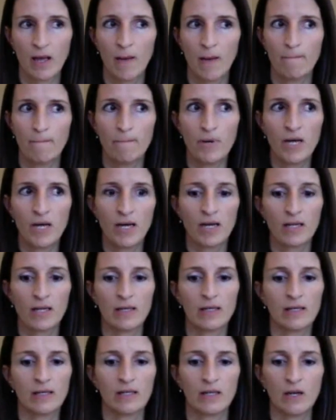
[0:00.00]

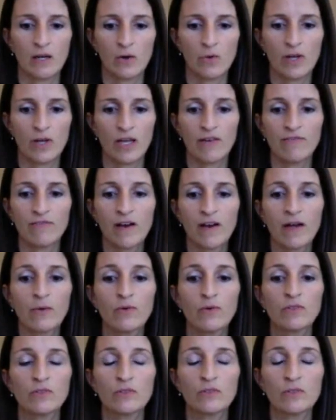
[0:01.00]
But, if I
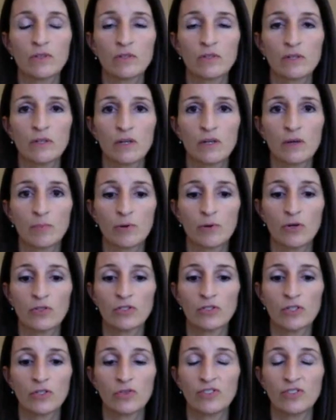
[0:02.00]
was a
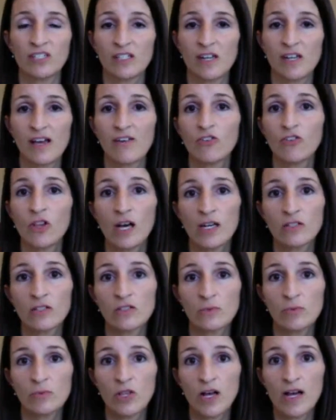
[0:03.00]
person who didn't have a lot of
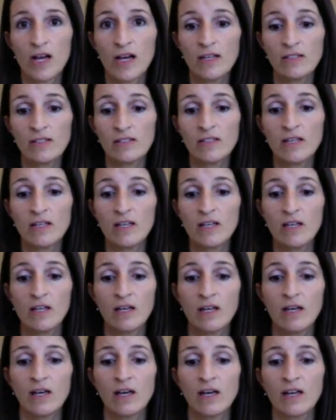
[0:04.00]
supplies
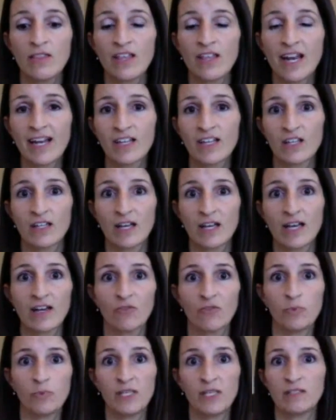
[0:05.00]
that I could kind
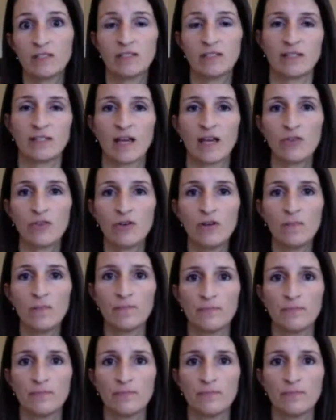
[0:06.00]
of piece together,